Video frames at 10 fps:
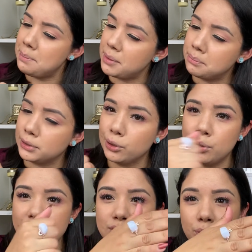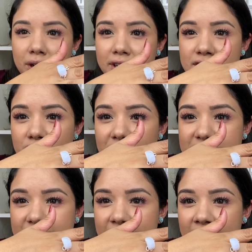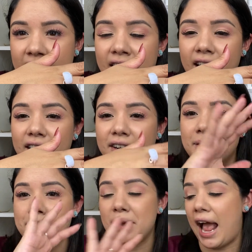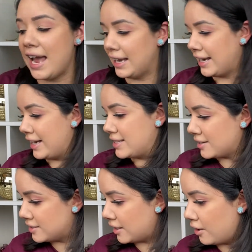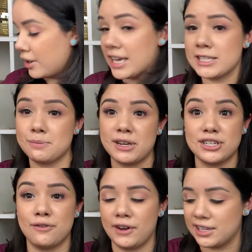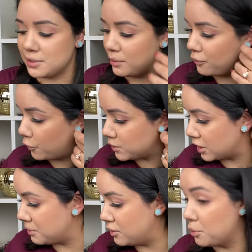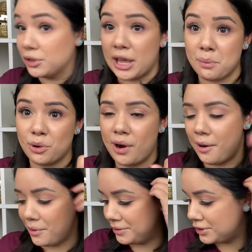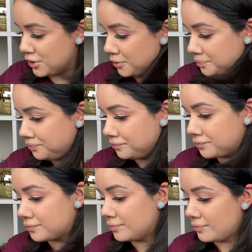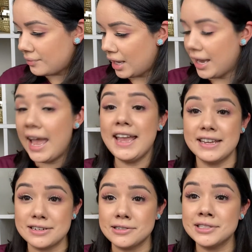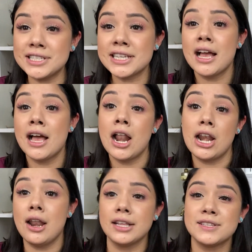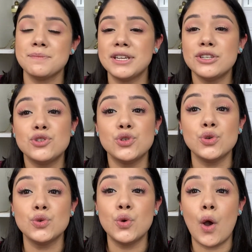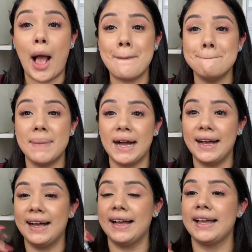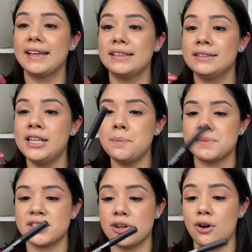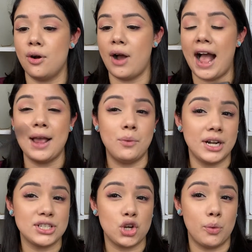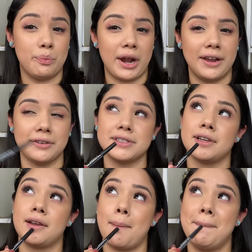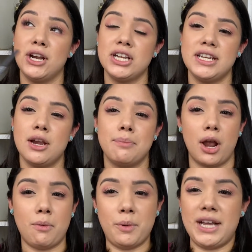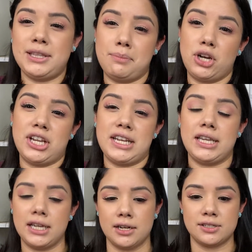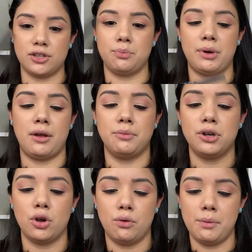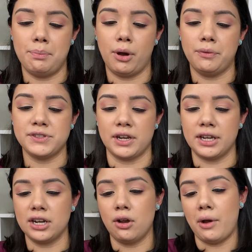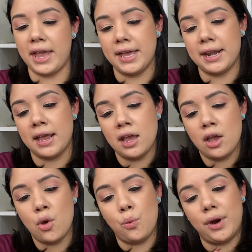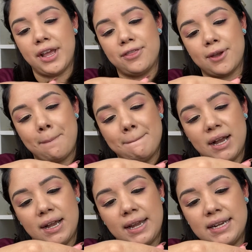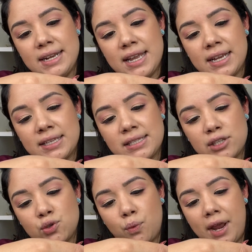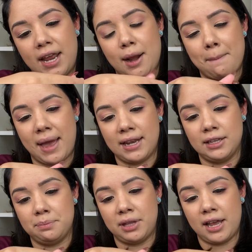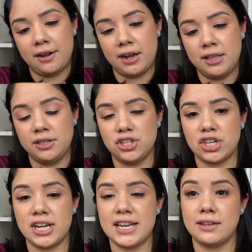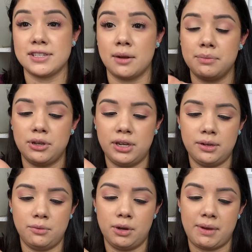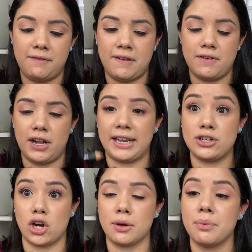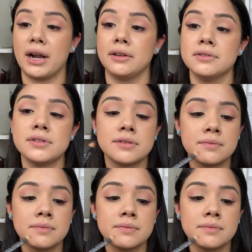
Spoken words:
but blue. It's weird. It's crazy. But I like it. So I was like, okay, especially for like some of the photos I'm gonna be doing with that Bruja one too. And let me do my lips. So I wanted to go brown. I was like, burgundy or brown? Well, we got the burgundy here, so the brown will go with both. So I'm going to go in with my NYX Suede Matte Lip Liner in the shade Downtown Beauty. One of my favorite, like, dark browns,